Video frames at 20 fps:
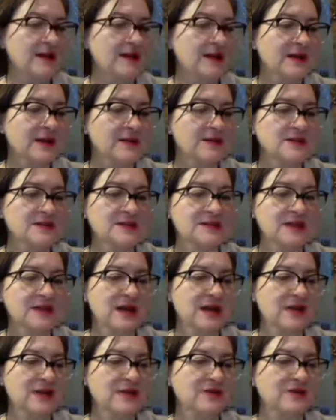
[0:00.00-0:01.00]
just
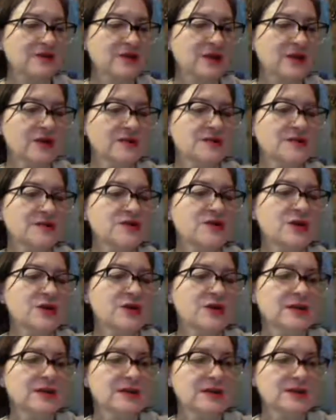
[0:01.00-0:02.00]
kind of got
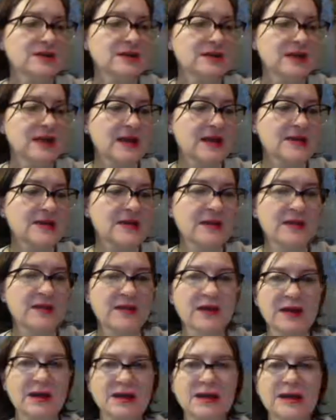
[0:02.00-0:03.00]
started, and I
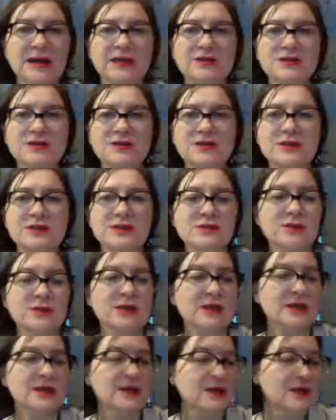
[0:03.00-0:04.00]
think I'd like to
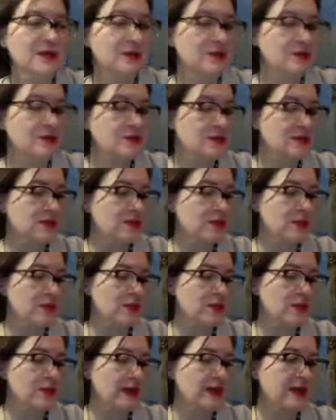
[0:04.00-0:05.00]
do some more
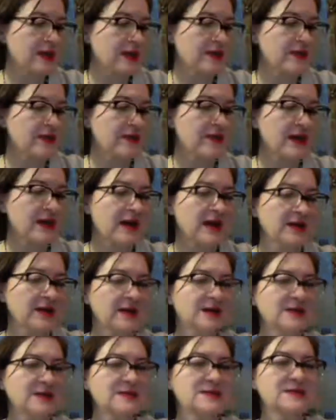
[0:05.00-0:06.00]
writing on that.
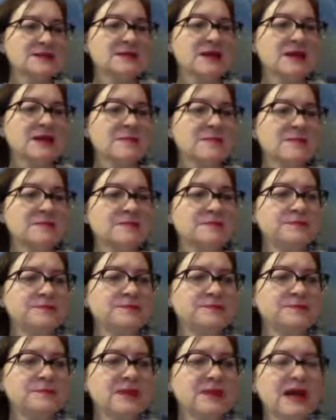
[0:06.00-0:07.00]
I
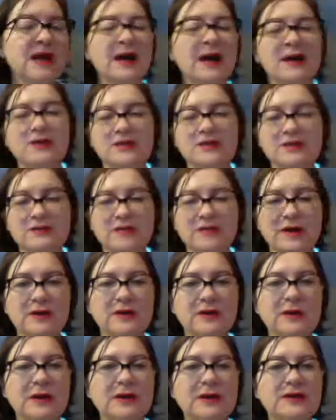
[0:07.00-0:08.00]
just felt
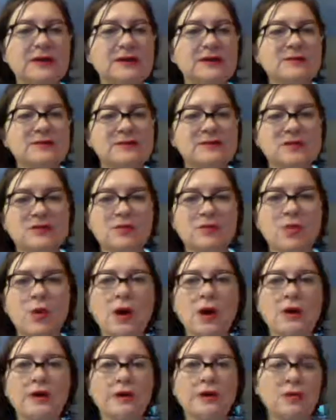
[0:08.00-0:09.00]
like just
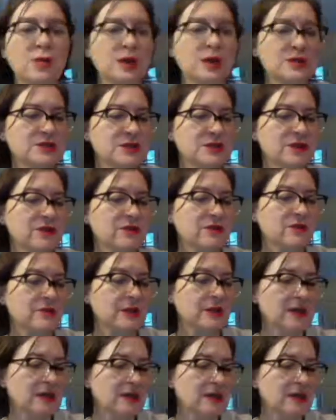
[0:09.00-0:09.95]
water washing over me.